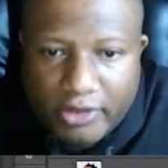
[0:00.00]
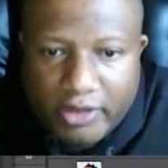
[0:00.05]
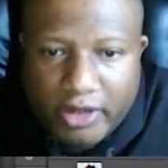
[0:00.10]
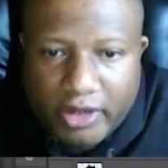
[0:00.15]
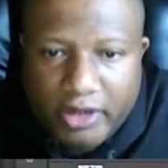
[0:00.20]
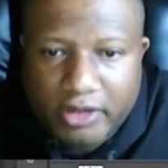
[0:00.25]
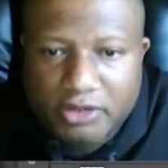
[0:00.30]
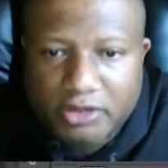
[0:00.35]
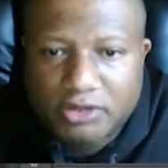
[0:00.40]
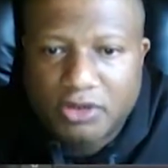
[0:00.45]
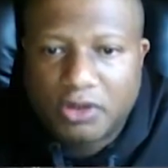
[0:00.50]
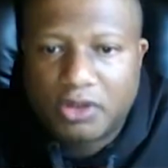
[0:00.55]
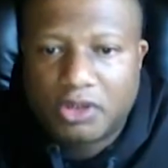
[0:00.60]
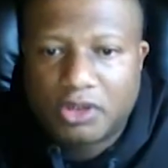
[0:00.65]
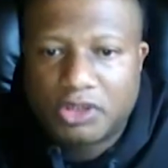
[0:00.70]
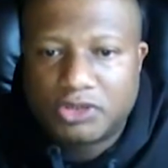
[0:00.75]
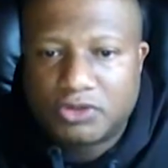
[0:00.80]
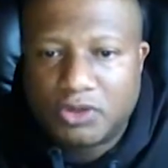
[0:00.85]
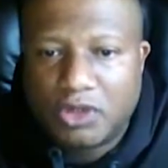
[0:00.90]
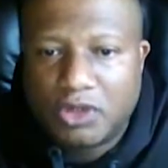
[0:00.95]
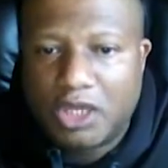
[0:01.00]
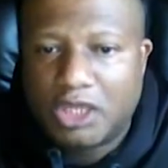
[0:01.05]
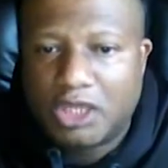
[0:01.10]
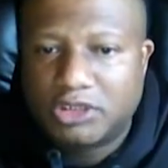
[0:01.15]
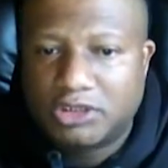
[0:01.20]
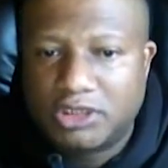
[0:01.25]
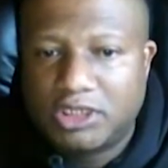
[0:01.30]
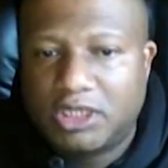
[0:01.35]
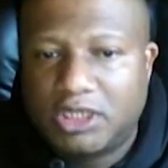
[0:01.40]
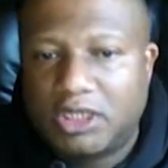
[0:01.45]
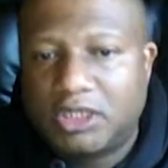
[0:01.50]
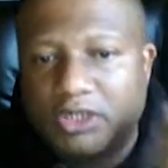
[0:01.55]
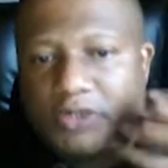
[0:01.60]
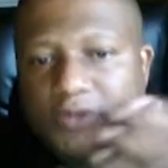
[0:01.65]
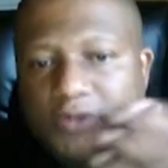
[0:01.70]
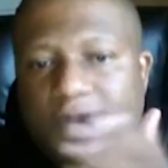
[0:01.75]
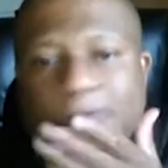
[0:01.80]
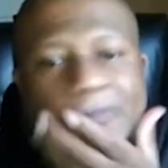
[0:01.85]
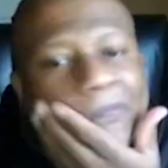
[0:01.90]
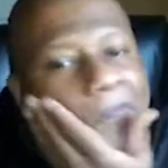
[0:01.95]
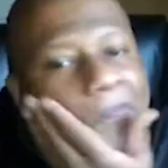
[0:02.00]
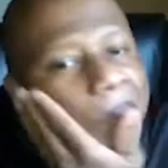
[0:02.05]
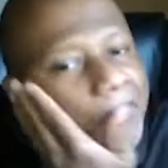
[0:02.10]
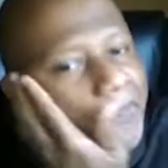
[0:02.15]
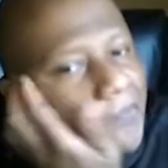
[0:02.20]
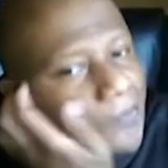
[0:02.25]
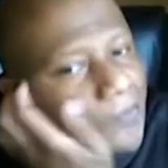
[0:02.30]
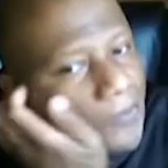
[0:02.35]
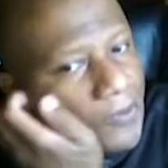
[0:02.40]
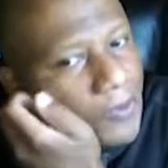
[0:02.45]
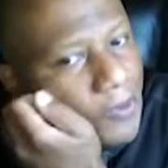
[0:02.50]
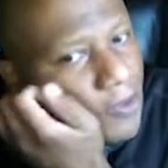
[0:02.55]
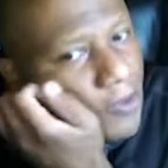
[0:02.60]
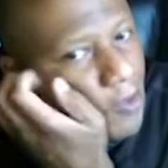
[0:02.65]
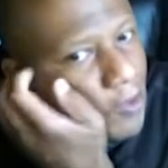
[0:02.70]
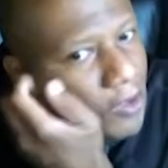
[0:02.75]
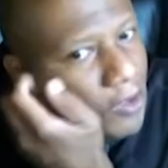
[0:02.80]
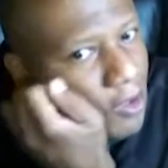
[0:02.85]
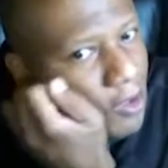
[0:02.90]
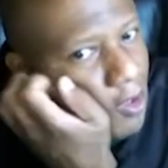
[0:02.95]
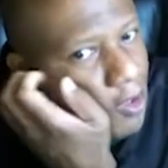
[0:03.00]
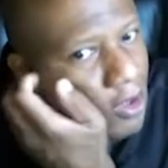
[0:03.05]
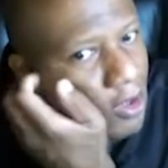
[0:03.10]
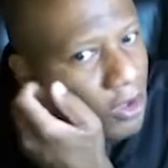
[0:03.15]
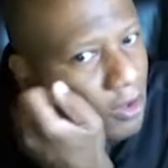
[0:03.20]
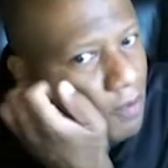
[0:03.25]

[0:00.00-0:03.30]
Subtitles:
So Control Alt Z to undo. All